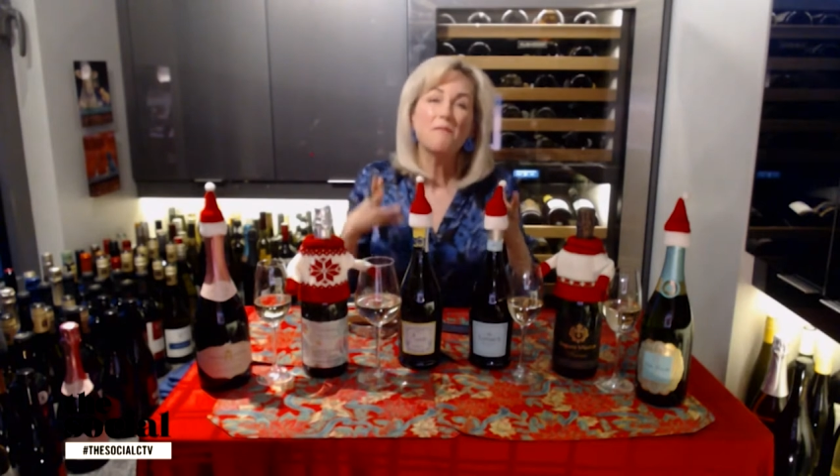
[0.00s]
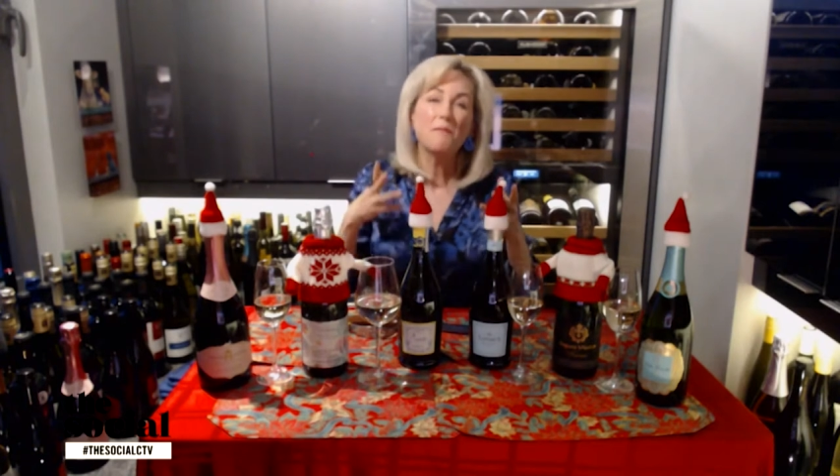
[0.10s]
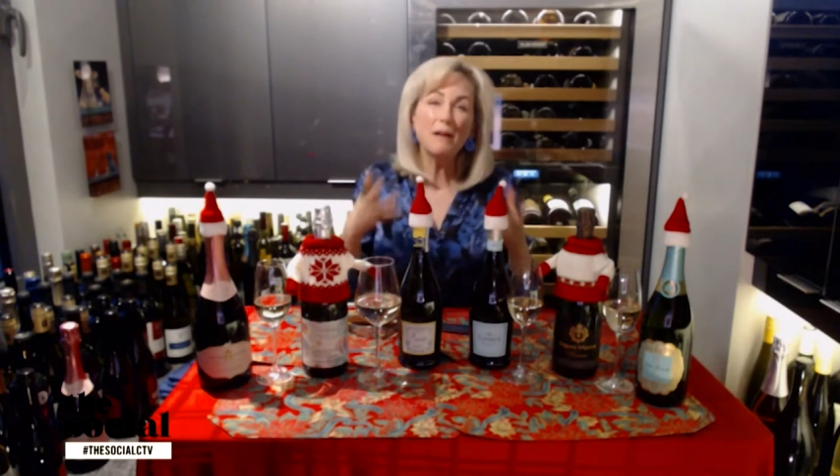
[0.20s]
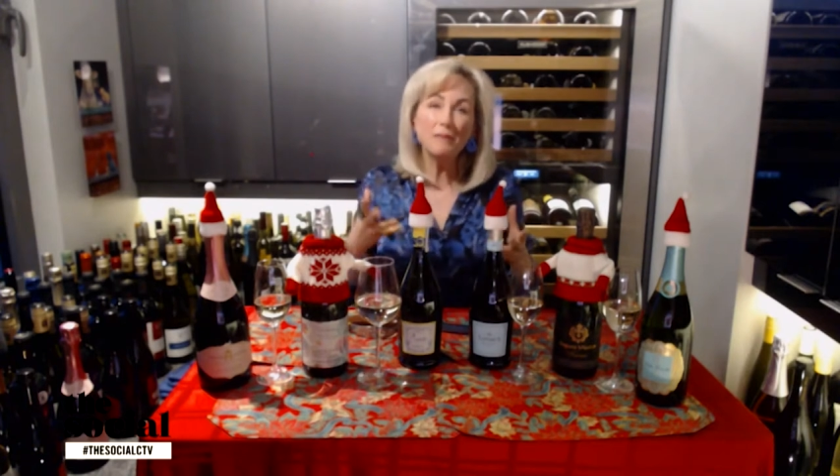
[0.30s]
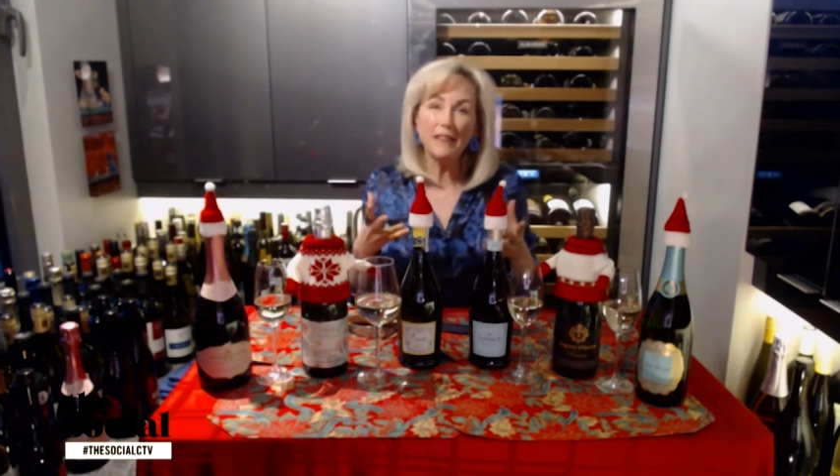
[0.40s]

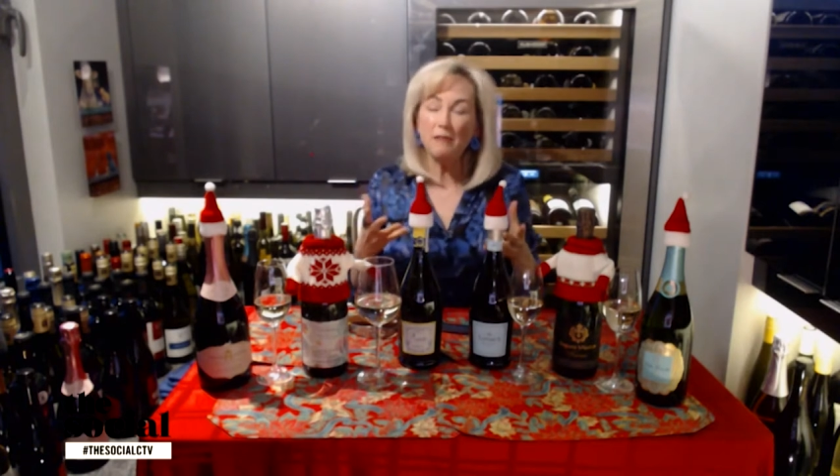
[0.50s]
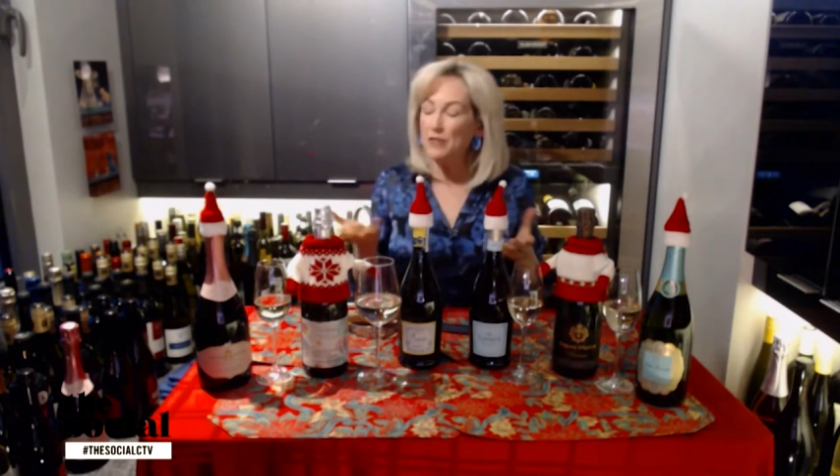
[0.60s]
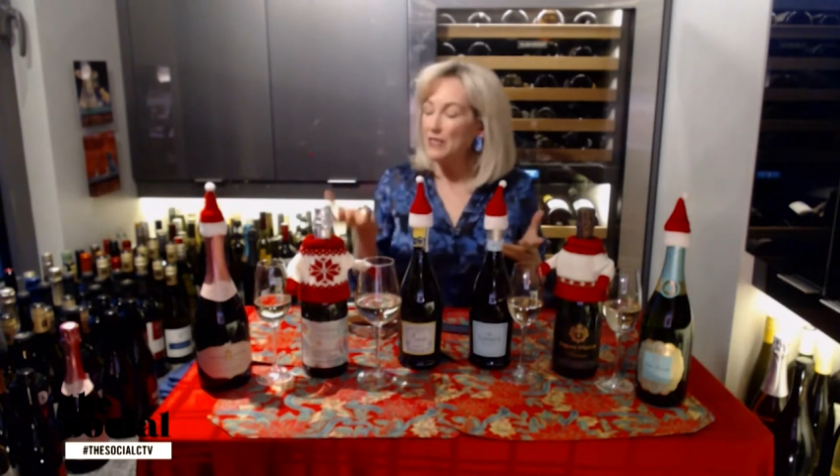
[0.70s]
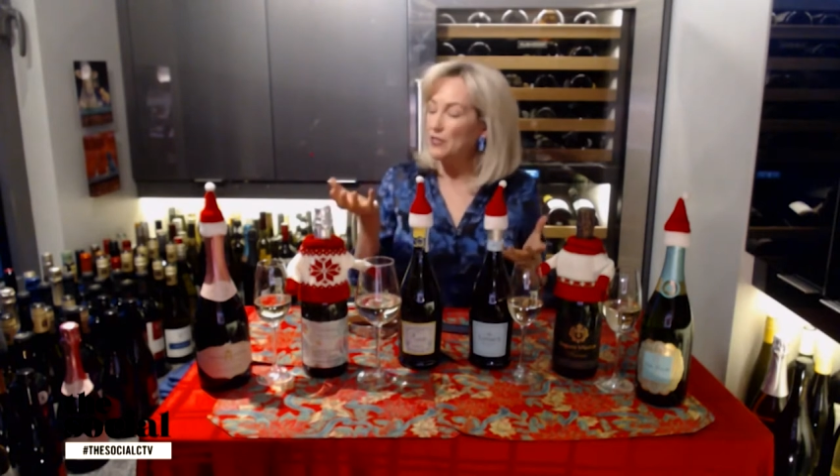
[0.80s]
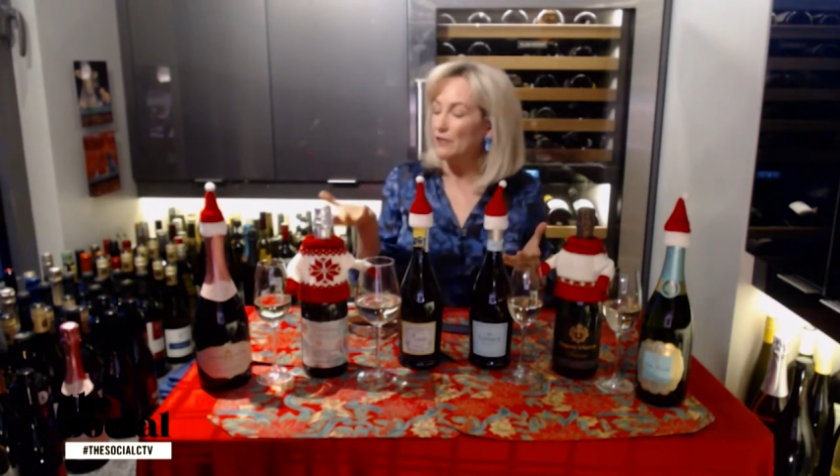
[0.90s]
bubbly
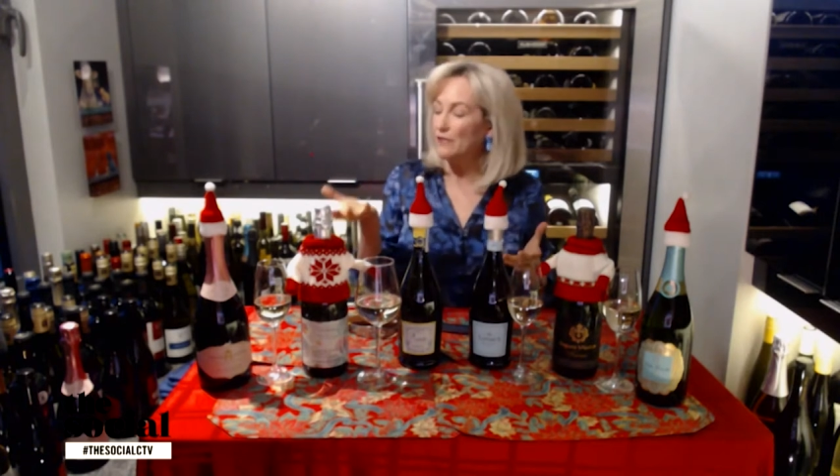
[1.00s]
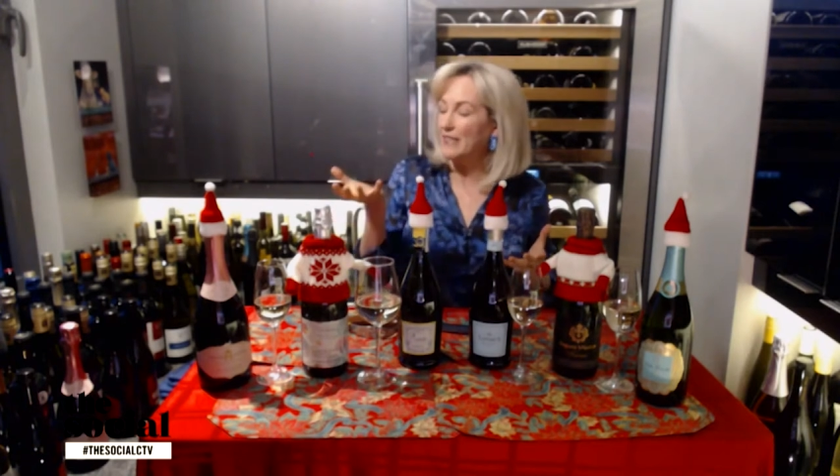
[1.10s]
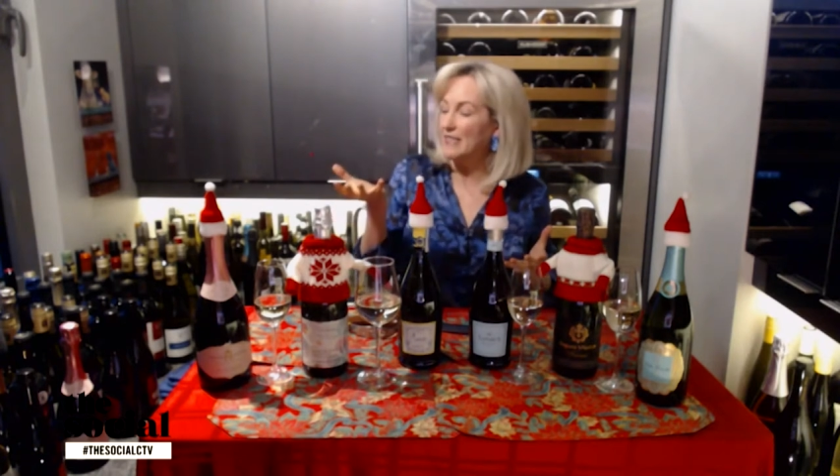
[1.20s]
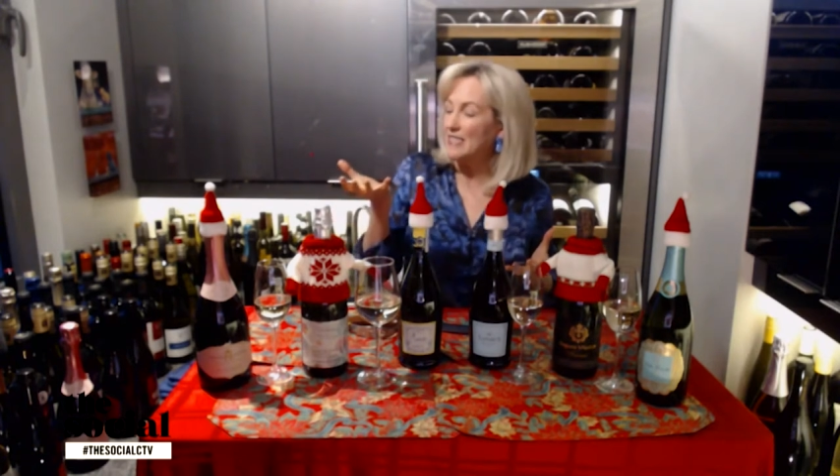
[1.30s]
was served in